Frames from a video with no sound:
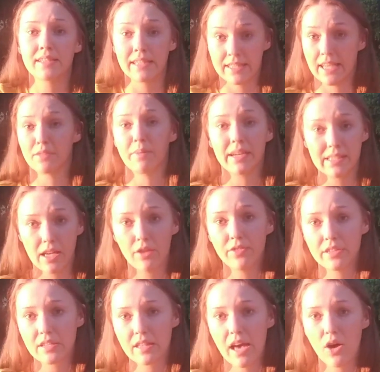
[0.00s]
to dig myself
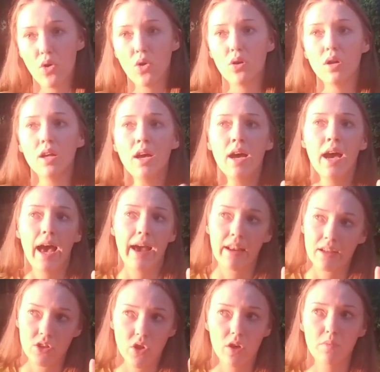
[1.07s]
into that hole, and
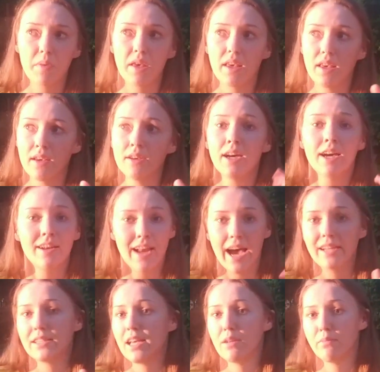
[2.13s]
it took me
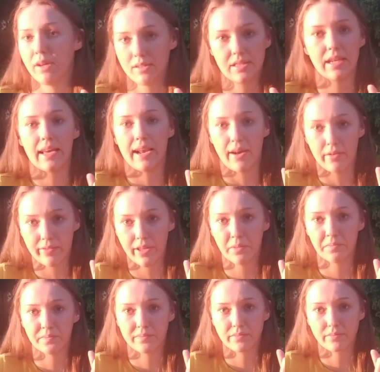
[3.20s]
9-10 months to get out of it.
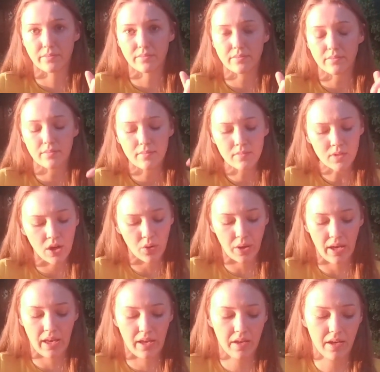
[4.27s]

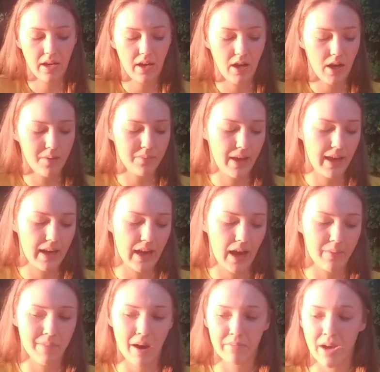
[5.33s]
Okay, and
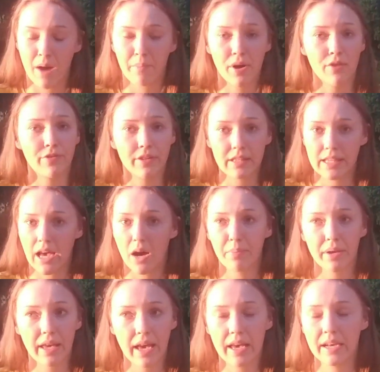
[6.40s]
I'm not perfectly up
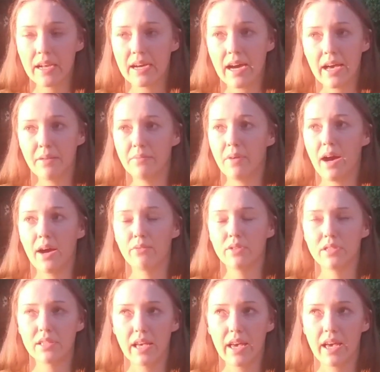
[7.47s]
again. I
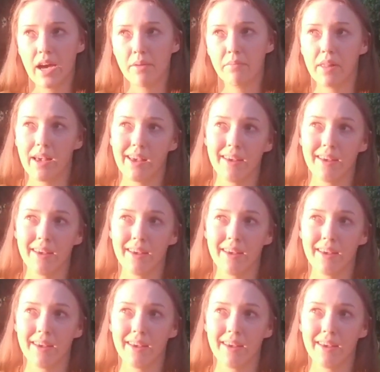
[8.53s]
would say I'm